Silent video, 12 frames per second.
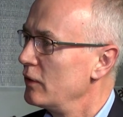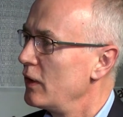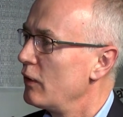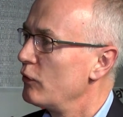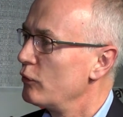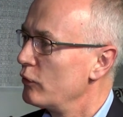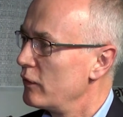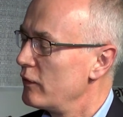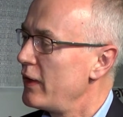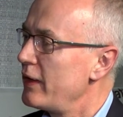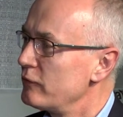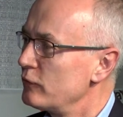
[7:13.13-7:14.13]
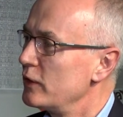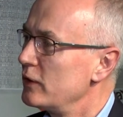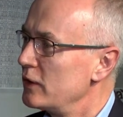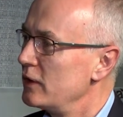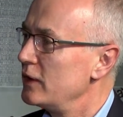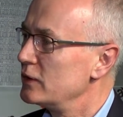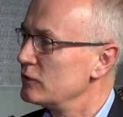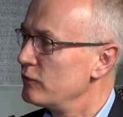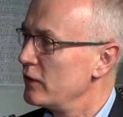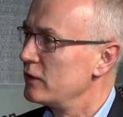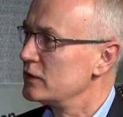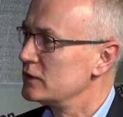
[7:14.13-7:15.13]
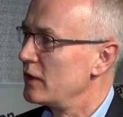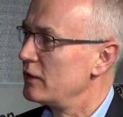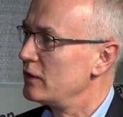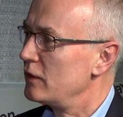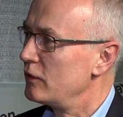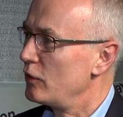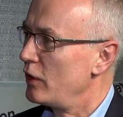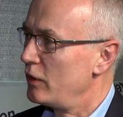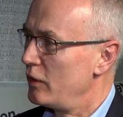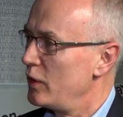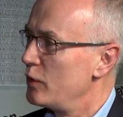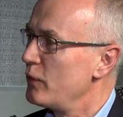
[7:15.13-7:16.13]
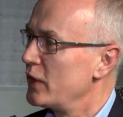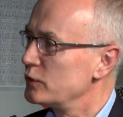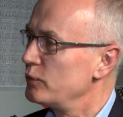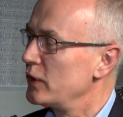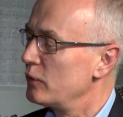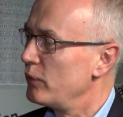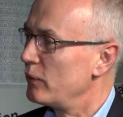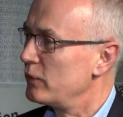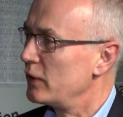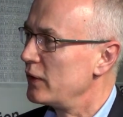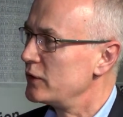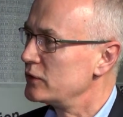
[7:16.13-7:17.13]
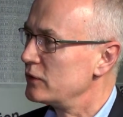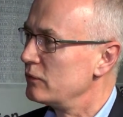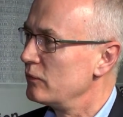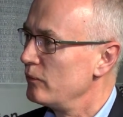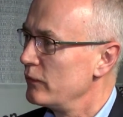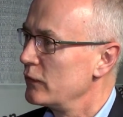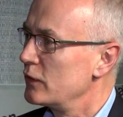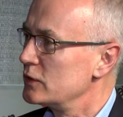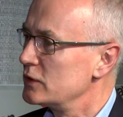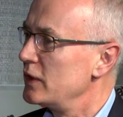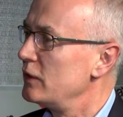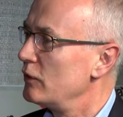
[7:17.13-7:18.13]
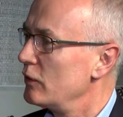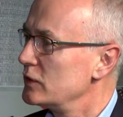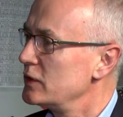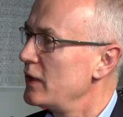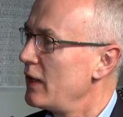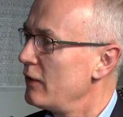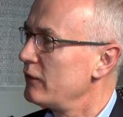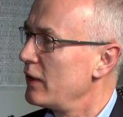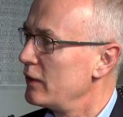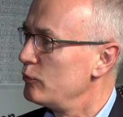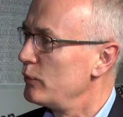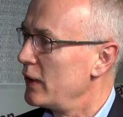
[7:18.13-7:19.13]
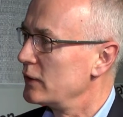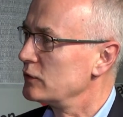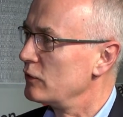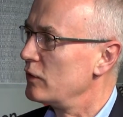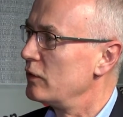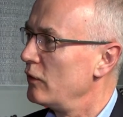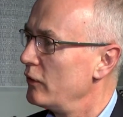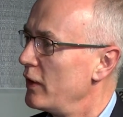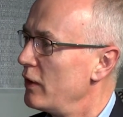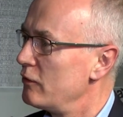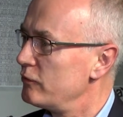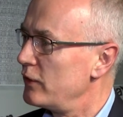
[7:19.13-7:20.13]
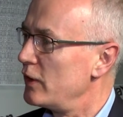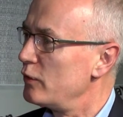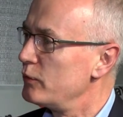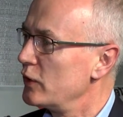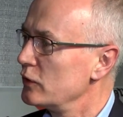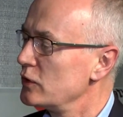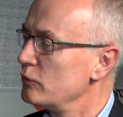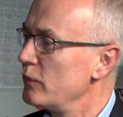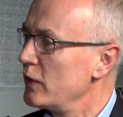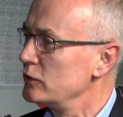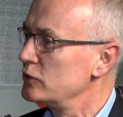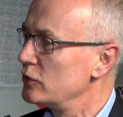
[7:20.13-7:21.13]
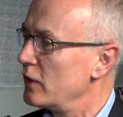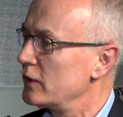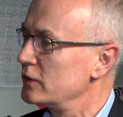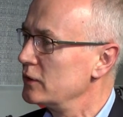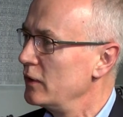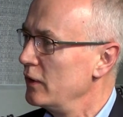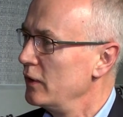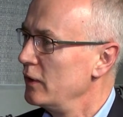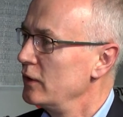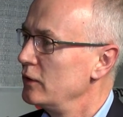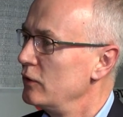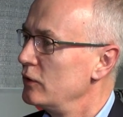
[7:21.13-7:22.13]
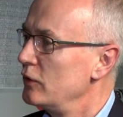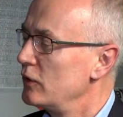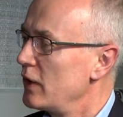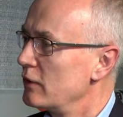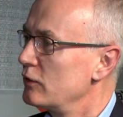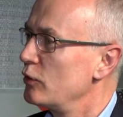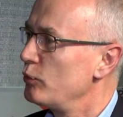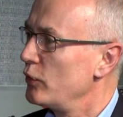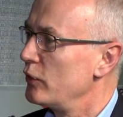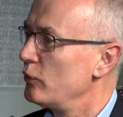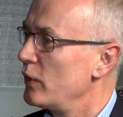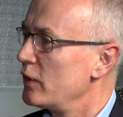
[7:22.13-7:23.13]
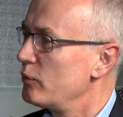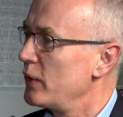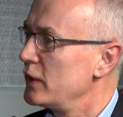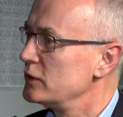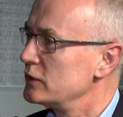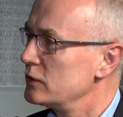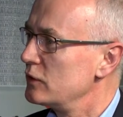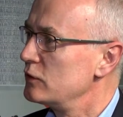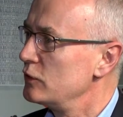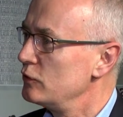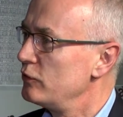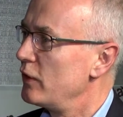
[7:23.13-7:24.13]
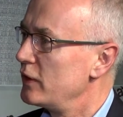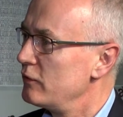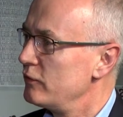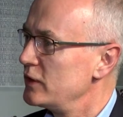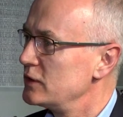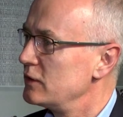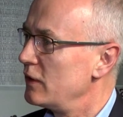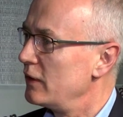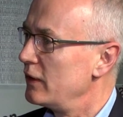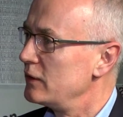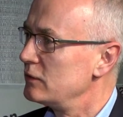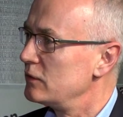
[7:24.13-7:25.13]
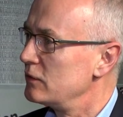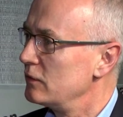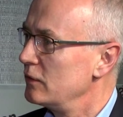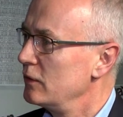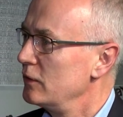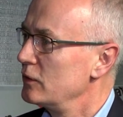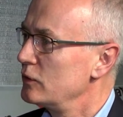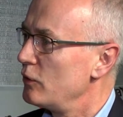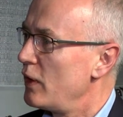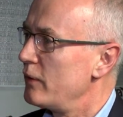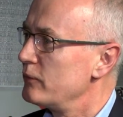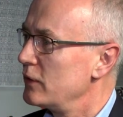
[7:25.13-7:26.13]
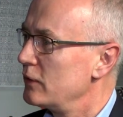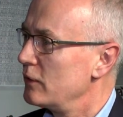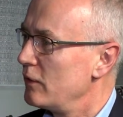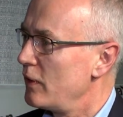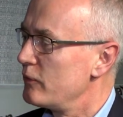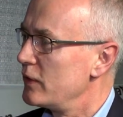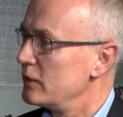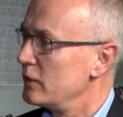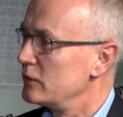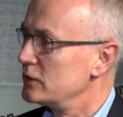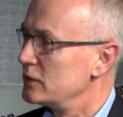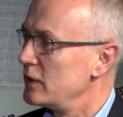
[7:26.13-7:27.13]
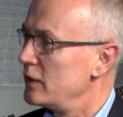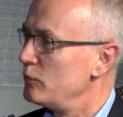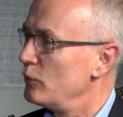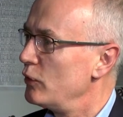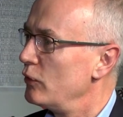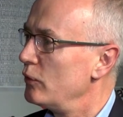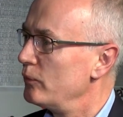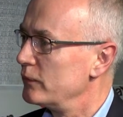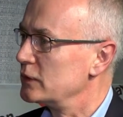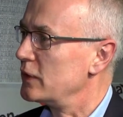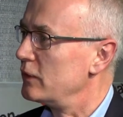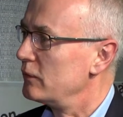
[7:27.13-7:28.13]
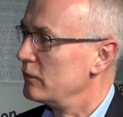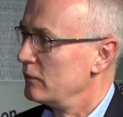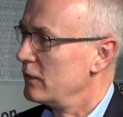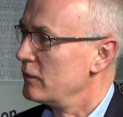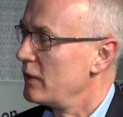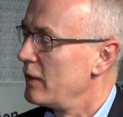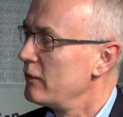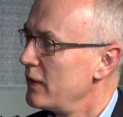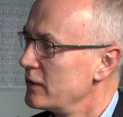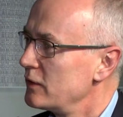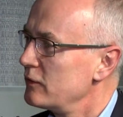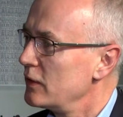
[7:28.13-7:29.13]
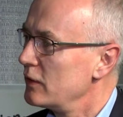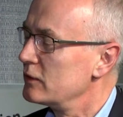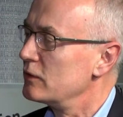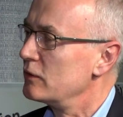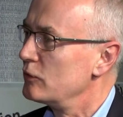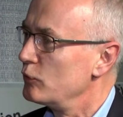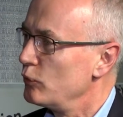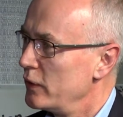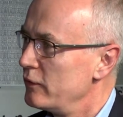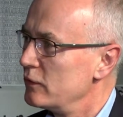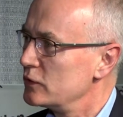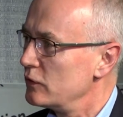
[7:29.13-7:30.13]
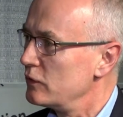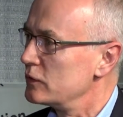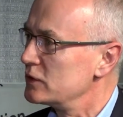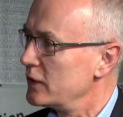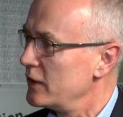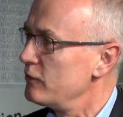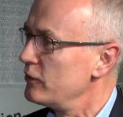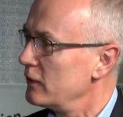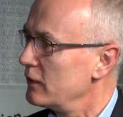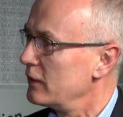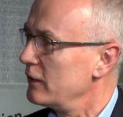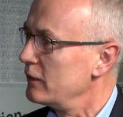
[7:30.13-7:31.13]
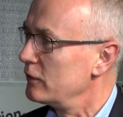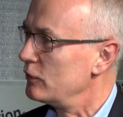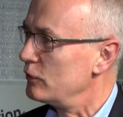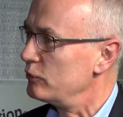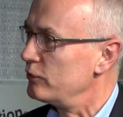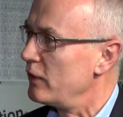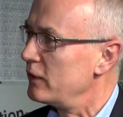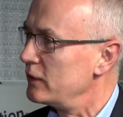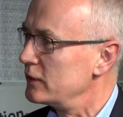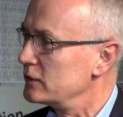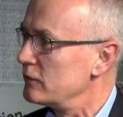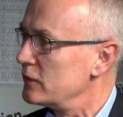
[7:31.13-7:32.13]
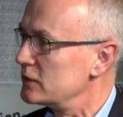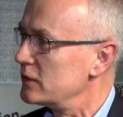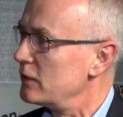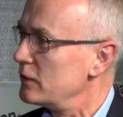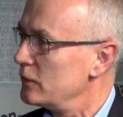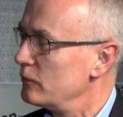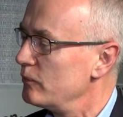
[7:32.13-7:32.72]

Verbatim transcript: Now, that really needs further study in, uh, in a much bigger population to see, see how that impacts on, on heart failure. Because on most drugs, you, you get to the point where the patients are too vi vasodilated to up, the, up their doses anymore. So th that, that, I think, is one of the sort of significant clinical findings of the study.